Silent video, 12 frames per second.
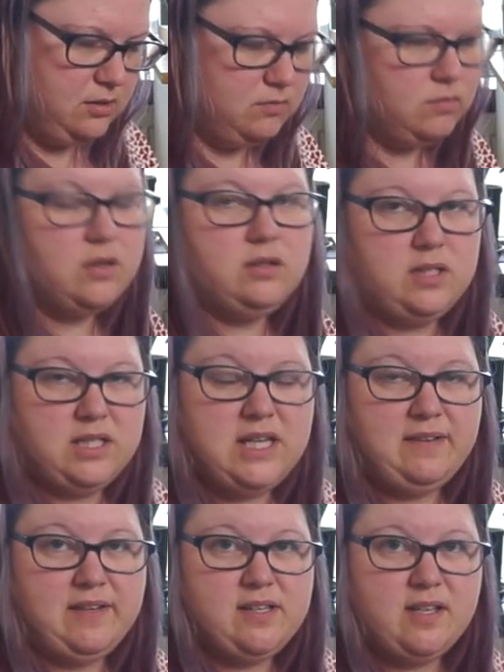The
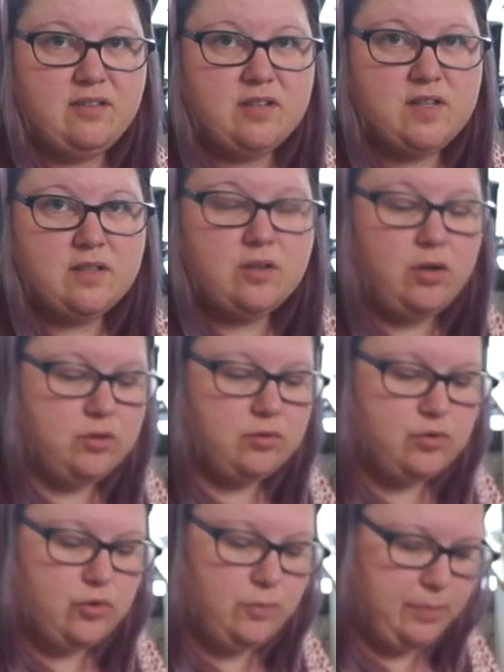TV series is called
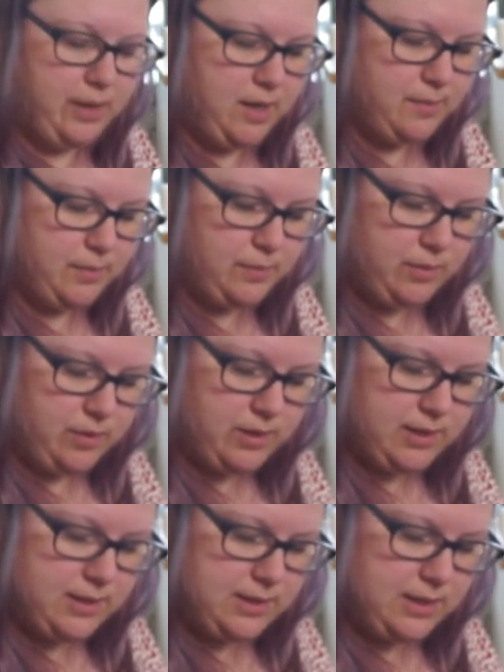True Blood, but what
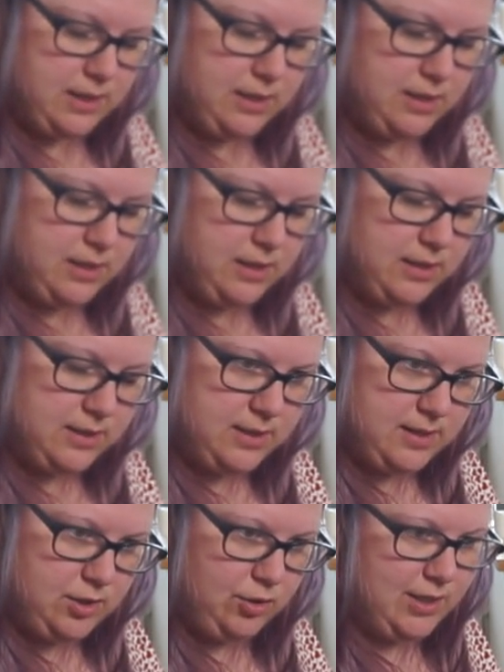is the, it's
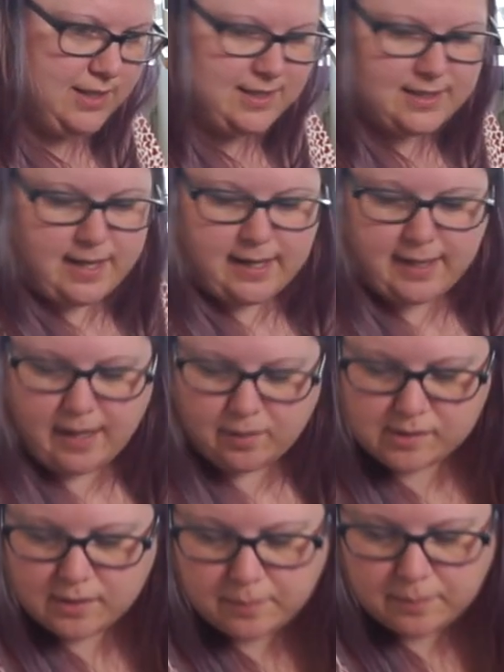Sookie
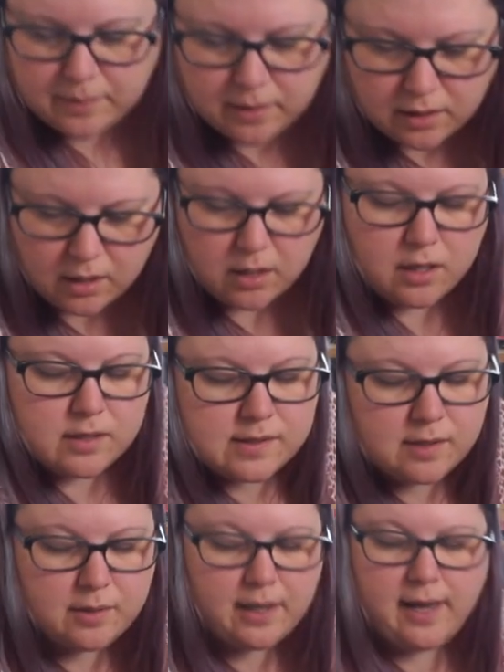Stackhouse something.
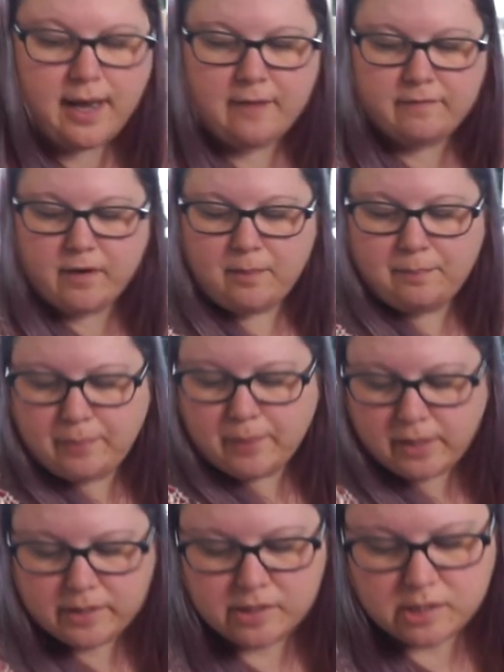So I have a
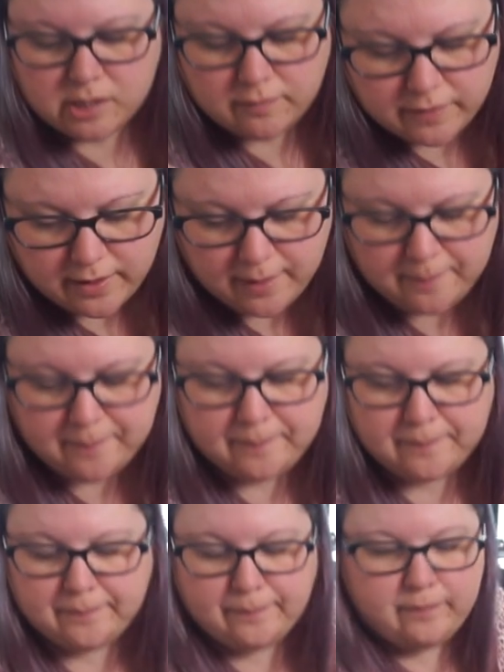bunch of them.
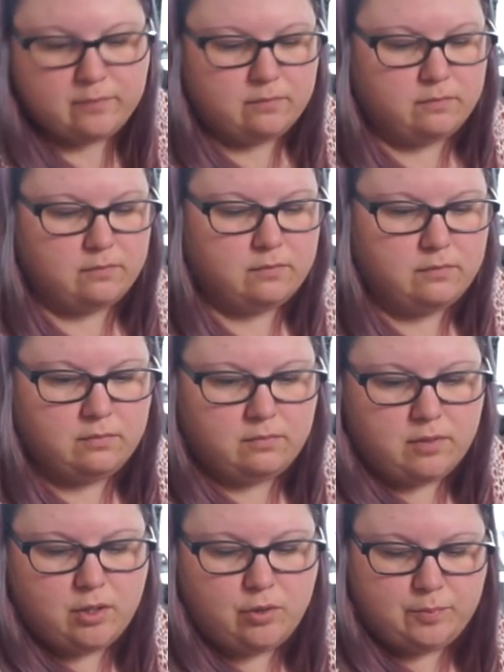
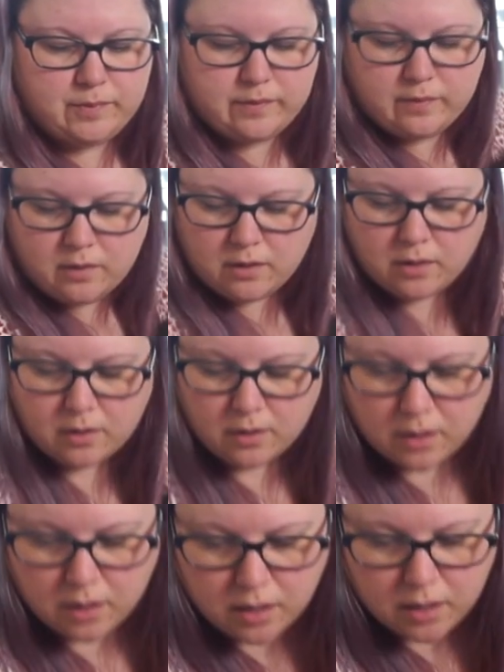Oops.
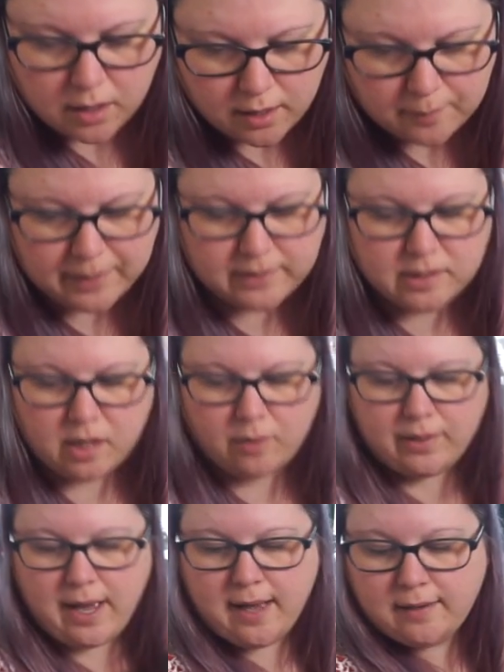Um, I
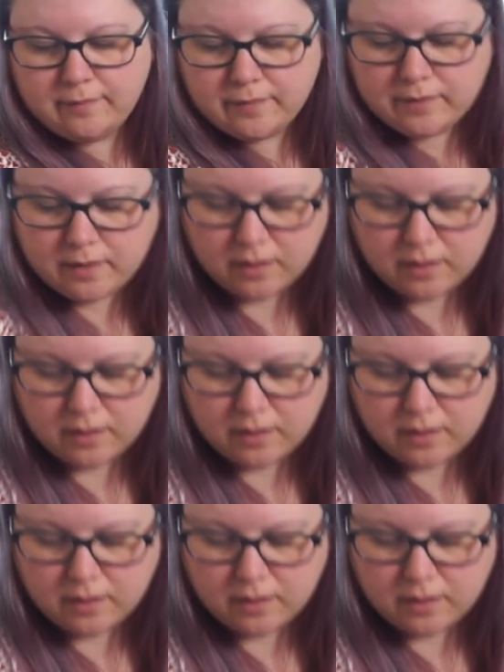don't have the